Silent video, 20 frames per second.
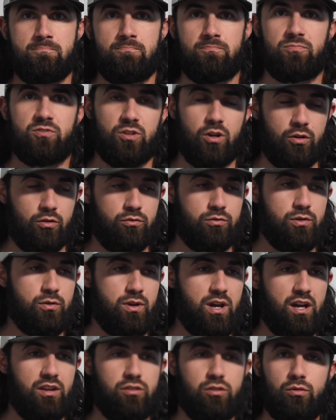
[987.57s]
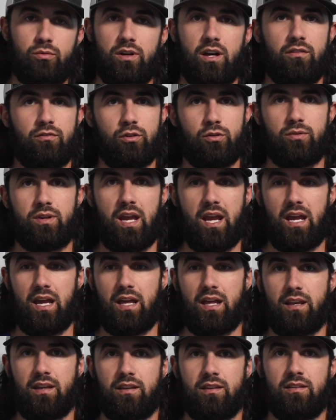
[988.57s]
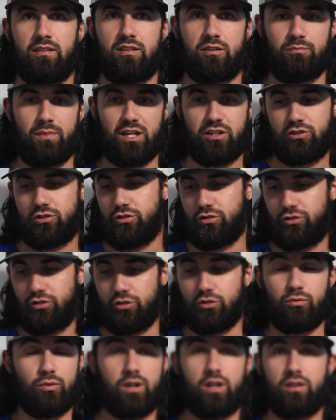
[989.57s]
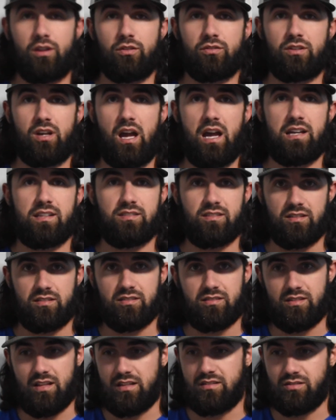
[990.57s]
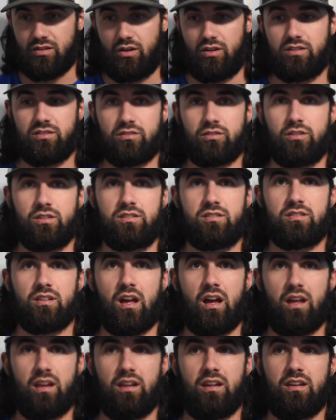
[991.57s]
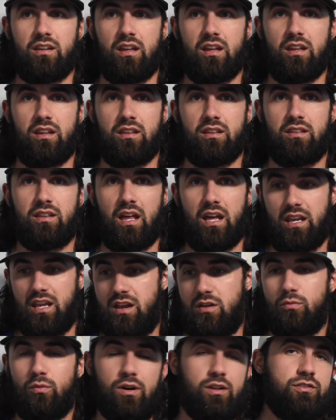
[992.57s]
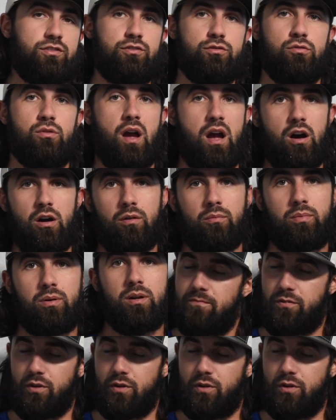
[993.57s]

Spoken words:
So you got to do whatever you can to make sure you're one of those guys that's on his good side, and that he wants to help.